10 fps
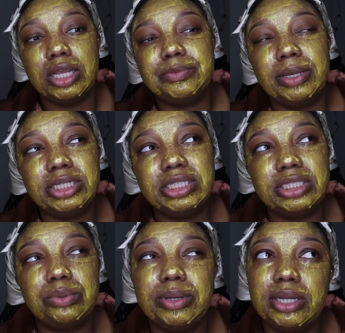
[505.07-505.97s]
Especially
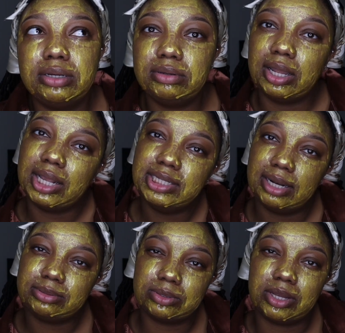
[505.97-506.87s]
well, I
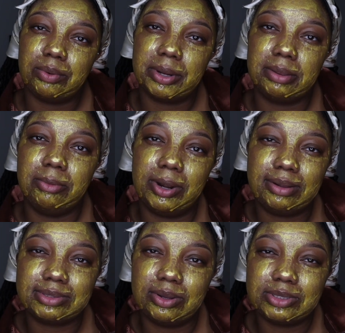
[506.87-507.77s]
said I was gonna start working more and
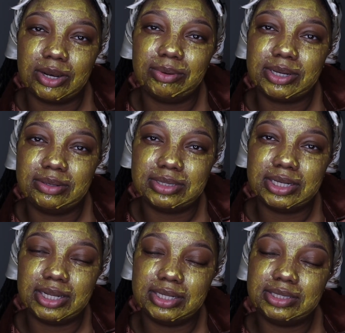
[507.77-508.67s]
I was gonna start working on
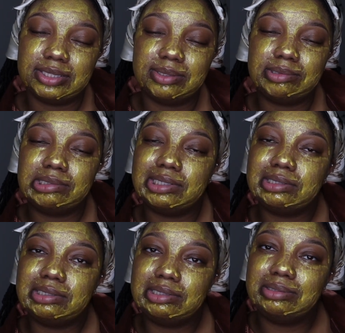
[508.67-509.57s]
Sundays, so I
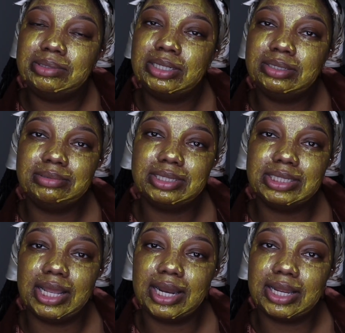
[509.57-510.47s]
don't know, we'll
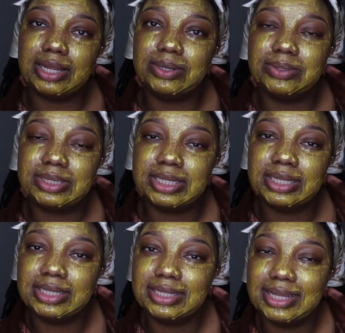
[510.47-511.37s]
see how that goes.
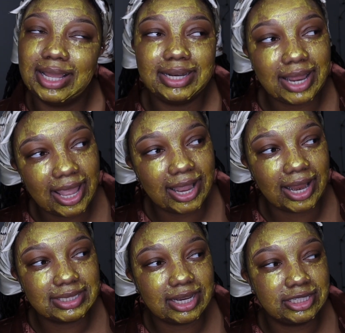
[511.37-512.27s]
Dang,
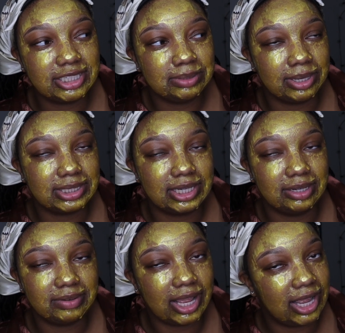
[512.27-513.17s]
I just contradicted
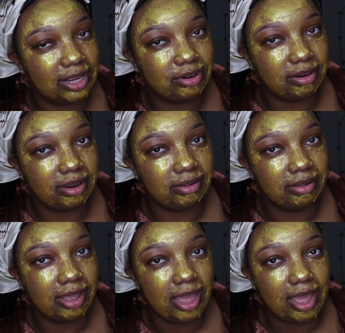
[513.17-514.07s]
myself. Like,
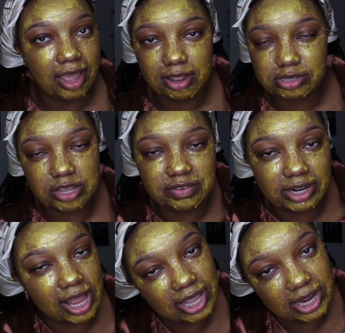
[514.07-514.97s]
girl, how you gonna say you're
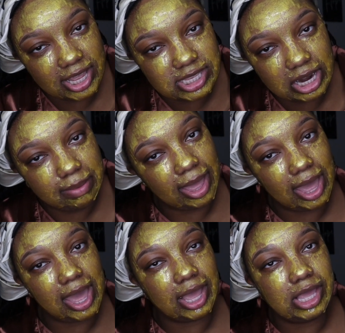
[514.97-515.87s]
gonna lock in and get to the
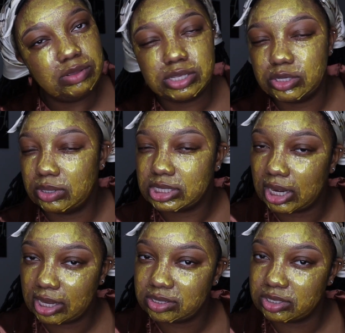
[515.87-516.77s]
bag and you said you want to stay
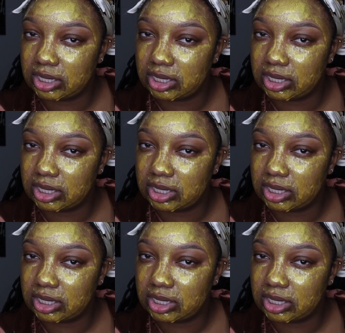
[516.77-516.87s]
in the house on